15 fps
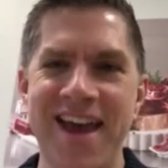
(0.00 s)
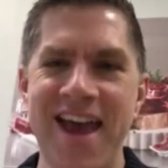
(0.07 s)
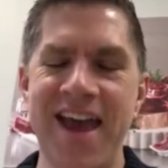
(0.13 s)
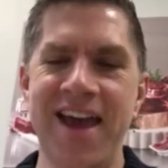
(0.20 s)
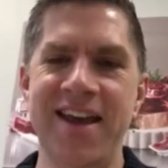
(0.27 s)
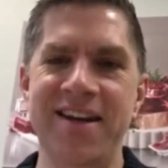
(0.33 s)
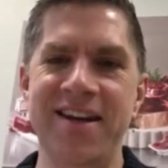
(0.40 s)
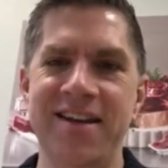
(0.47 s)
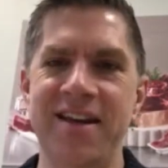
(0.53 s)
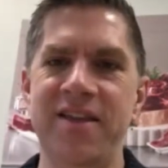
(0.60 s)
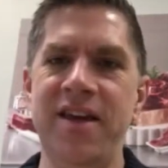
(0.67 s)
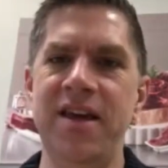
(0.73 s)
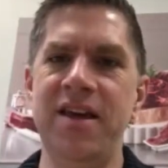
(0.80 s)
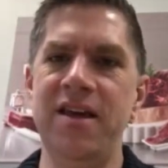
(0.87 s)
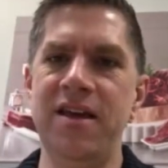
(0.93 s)
And
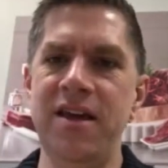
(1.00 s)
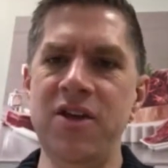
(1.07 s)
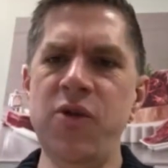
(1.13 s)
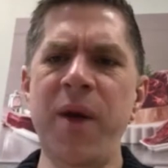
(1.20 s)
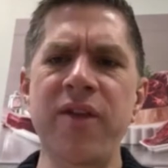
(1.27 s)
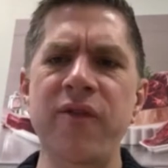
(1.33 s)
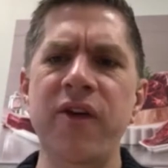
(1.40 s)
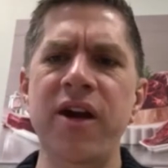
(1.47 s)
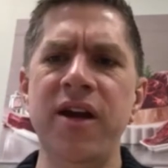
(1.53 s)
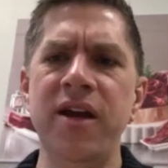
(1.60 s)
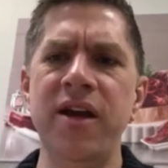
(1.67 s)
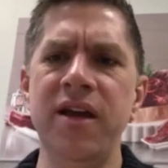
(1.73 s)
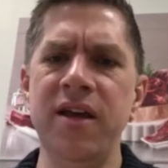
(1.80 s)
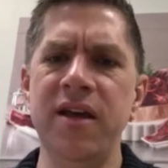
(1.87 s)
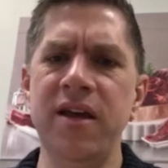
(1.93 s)
in Japan,
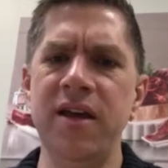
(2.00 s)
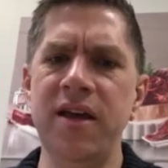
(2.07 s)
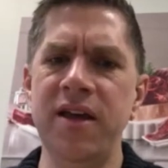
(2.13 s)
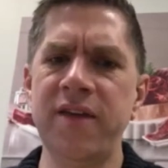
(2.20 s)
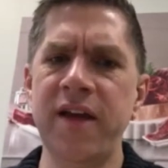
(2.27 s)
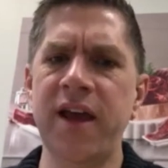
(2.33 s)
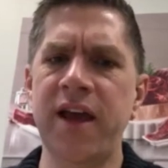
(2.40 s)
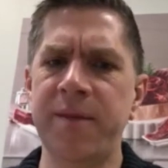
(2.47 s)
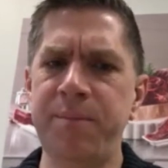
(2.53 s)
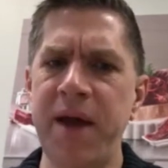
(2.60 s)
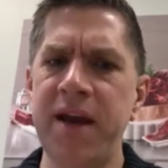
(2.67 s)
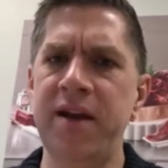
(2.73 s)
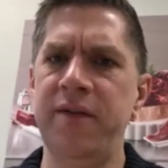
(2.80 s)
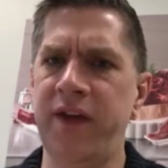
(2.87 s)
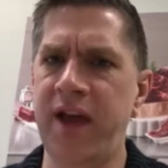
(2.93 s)
it's like a
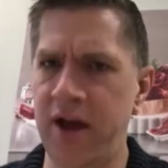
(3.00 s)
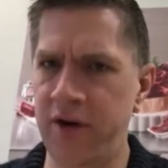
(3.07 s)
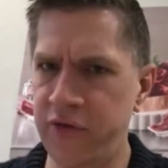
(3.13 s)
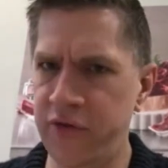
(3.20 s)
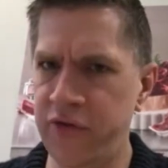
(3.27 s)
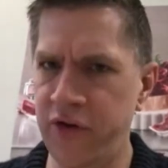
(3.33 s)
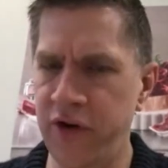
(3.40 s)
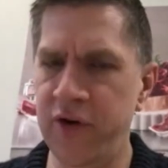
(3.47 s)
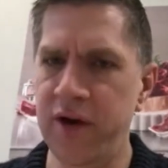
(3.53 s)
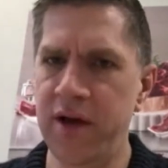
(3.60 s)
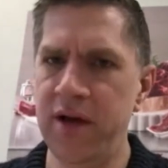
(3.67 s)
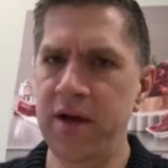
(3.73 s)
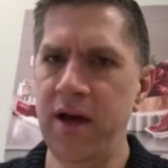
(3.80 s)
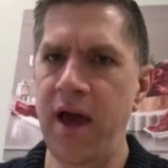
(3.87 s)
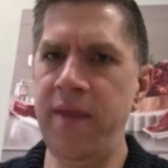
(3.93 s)
competitive cattle show,
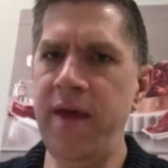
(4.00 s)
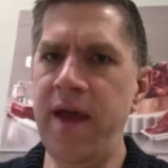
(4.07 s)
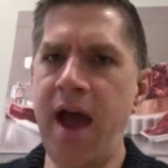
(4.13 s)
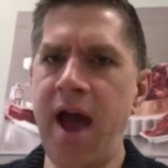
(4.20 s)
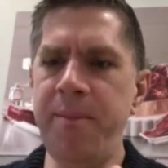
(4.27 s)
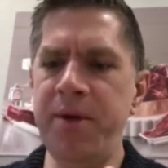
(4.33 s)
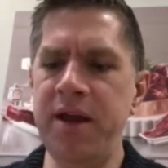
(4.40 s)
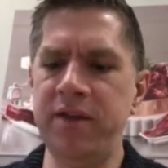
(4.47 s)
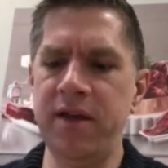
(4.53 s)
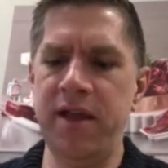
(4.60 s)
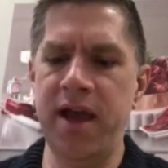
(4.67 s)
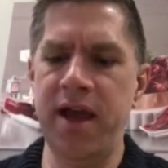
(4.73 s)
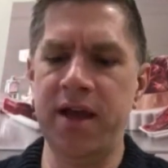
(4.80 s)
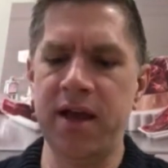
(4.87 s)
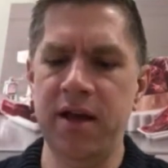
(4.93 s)
and they happen at the
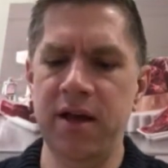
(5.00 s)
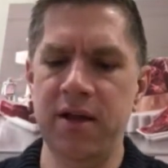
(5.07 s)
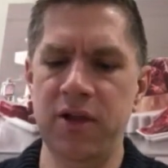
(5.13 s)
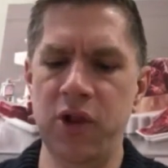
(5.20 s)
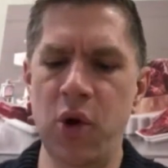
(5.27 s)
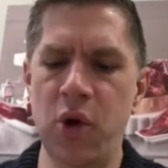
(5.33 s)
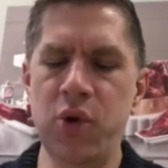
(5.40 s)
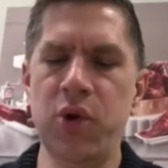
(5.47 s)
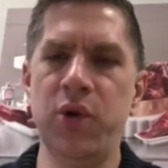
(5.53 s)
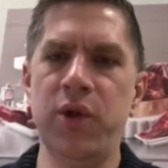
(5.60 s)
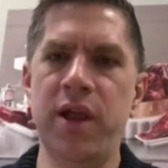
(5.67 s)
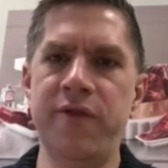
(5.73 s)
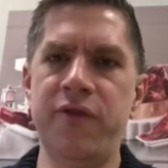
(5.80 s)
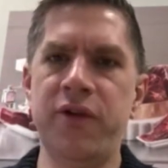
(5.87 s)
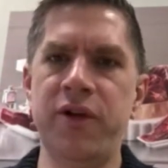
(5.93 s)
like local
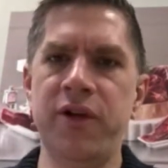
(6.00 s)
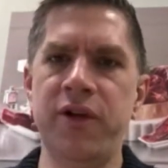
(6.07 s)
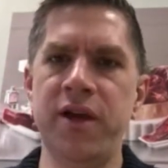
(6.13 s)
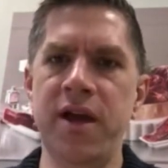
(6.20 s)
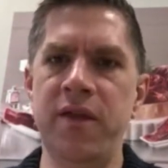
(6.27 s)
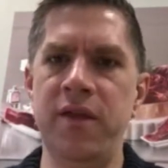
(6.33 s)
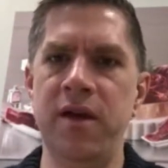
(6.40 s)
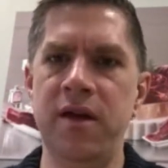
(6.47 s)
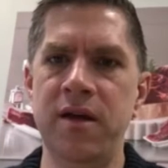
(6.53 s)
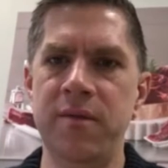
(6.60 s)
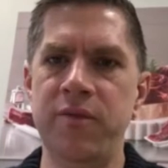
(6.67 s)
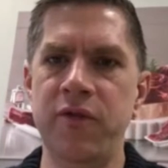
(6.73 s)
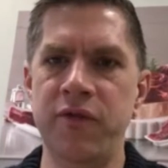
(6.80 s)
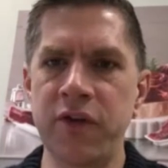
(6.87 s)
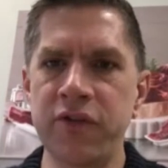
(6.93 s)
level and the
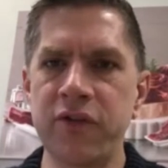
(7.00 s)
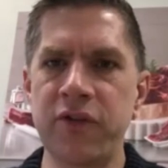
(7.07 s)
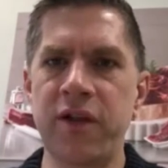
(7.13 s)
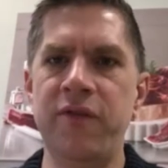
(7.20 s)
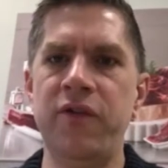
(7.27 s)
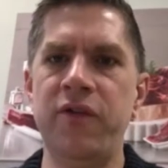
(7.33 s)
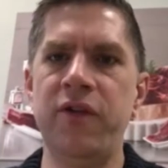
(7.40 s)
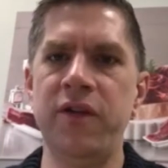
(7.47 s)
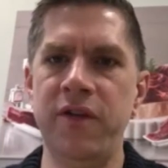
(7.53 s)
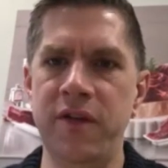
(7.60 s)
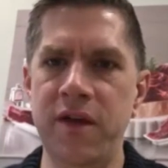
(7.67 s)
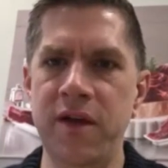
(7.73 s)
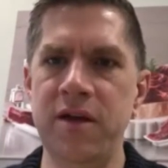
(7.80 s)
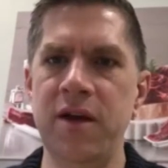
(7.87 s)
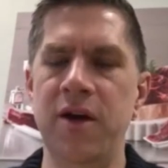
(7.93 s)
provincial level and the